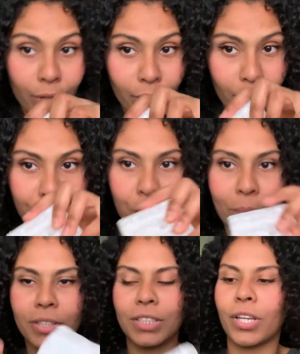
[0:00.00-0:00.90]
a few
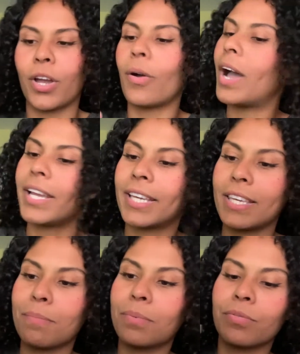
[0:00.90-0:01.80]
months ago. I
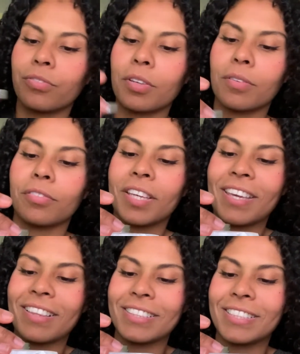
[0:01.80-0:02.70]
keep
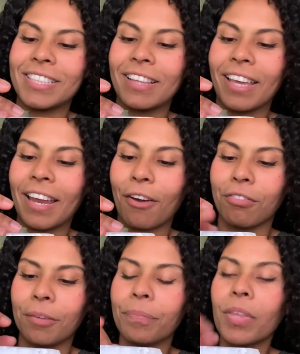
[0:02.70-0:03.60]
flinging this tea light out
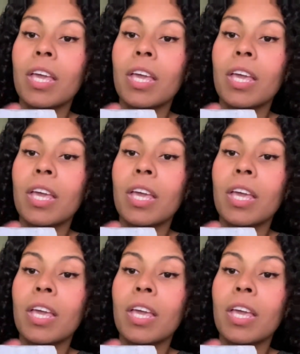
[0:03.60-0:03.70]
of it.